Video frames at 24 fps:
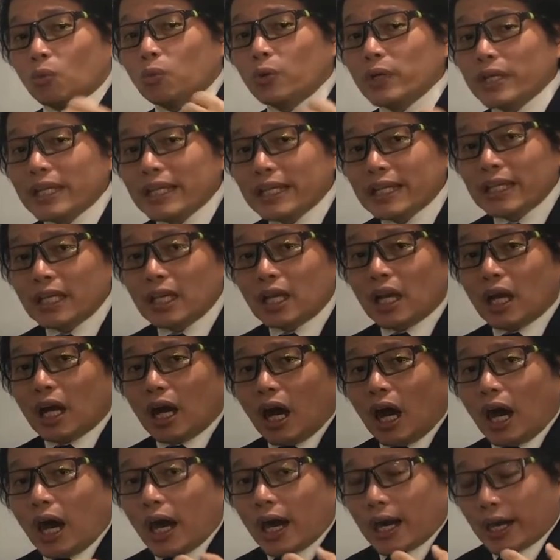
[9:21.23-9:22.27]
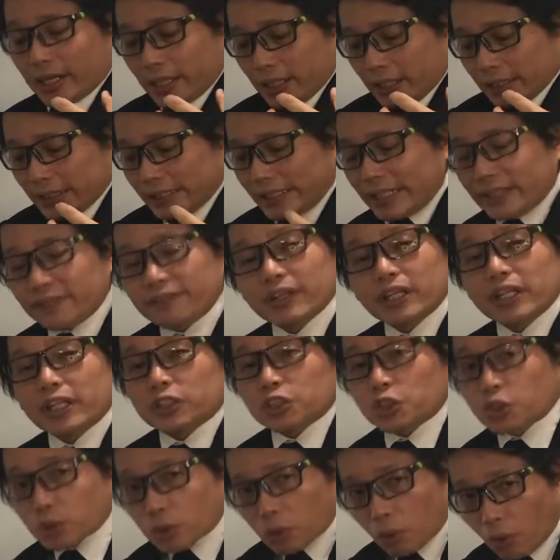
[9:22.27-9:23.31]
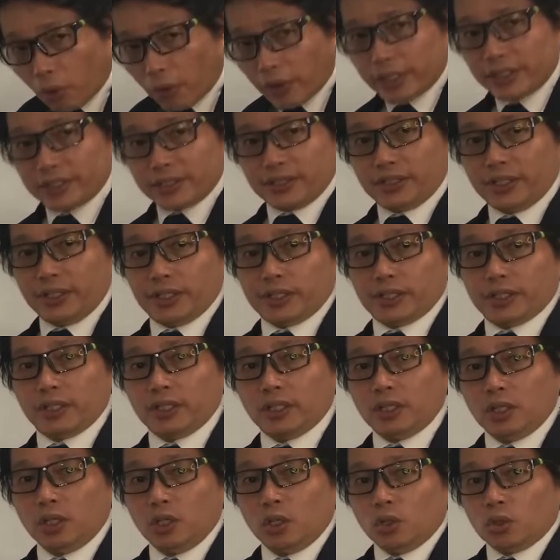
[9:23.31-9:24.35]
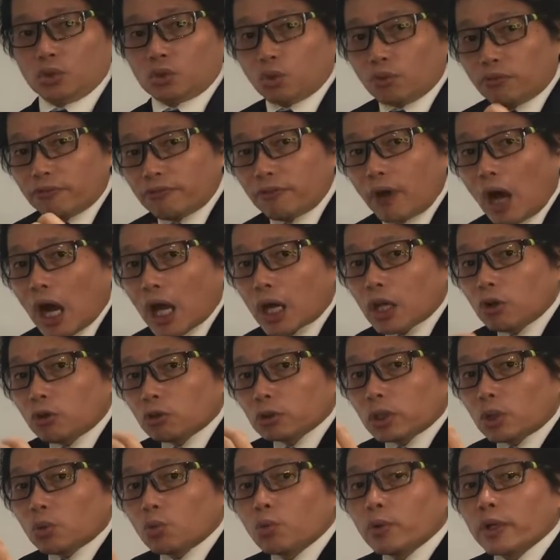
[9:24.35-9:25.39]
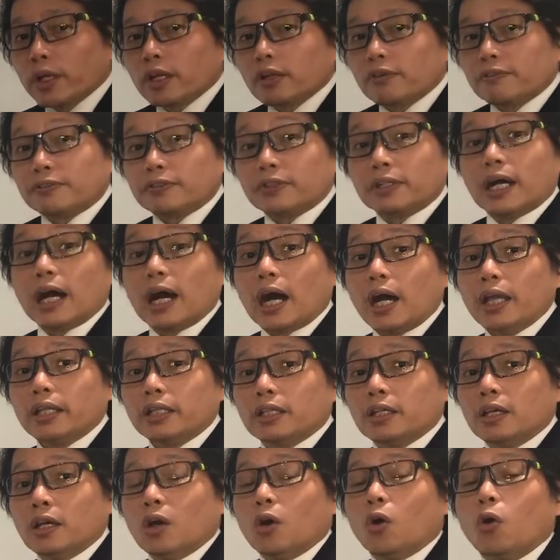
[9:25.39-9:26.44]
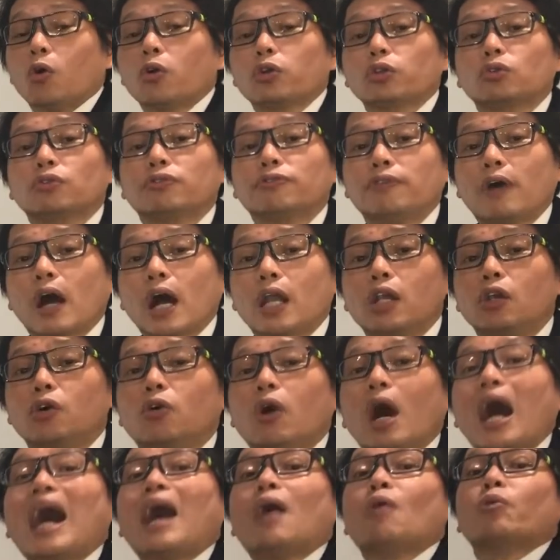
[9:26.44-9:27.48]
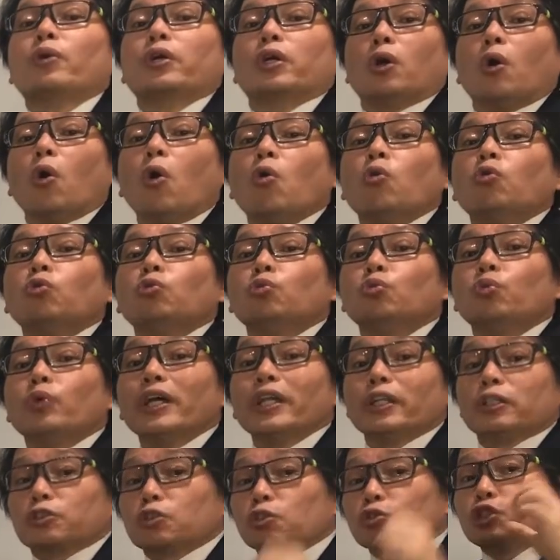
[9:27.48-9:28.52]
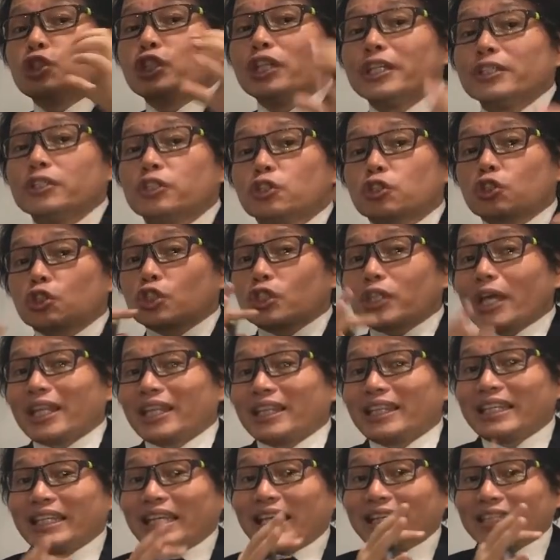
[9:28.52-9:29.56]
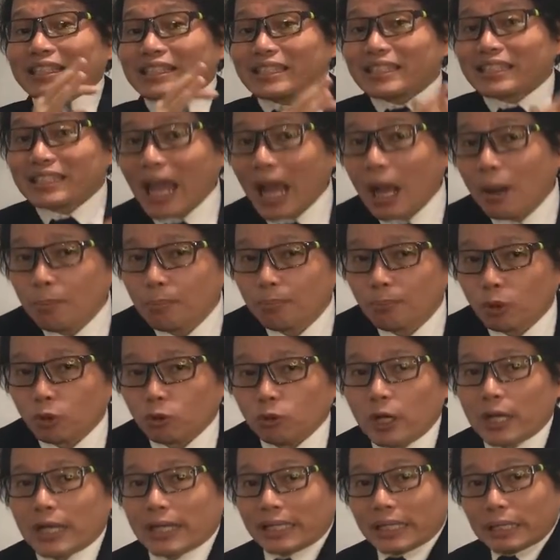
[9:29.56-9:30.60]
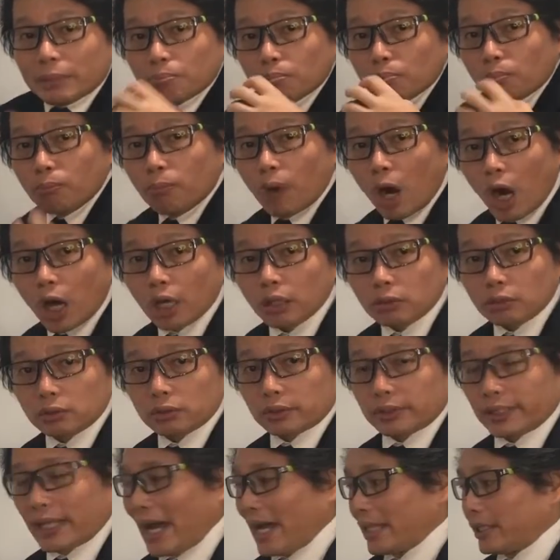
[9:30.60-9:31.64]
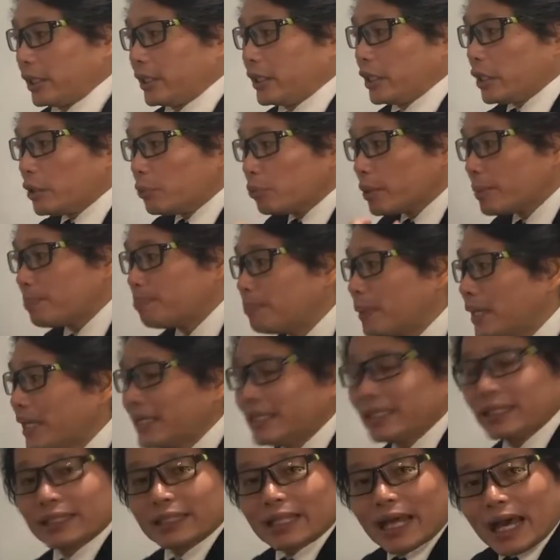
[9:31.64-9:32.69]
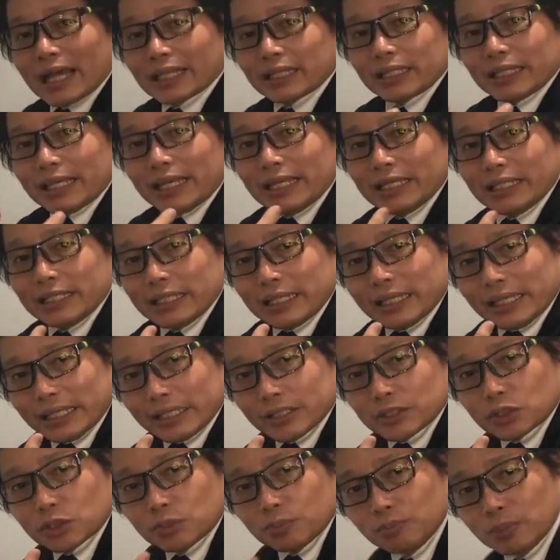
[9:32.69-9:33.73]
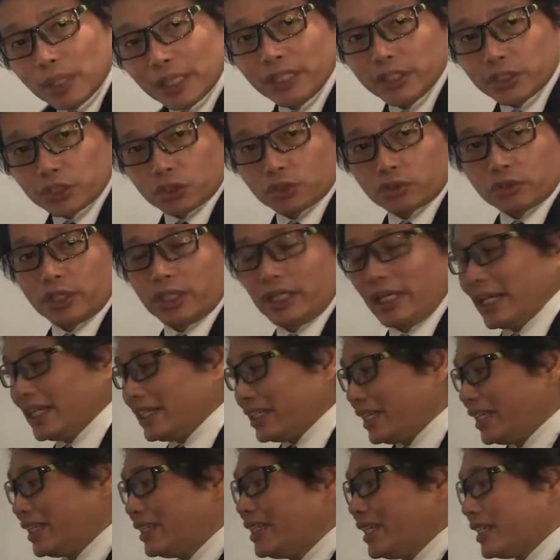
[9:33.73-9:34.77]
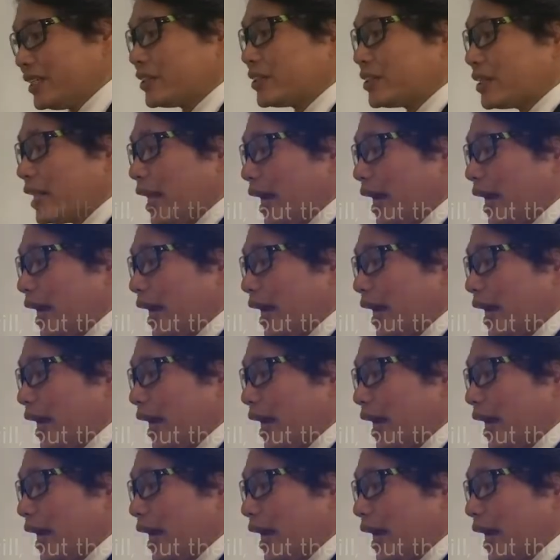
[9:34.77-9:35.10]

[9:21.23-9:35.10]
we are given a choice here to follow the will of God or to follow our own will. So Jesus set the example. He modeled that. He repeated that in his ministry and in his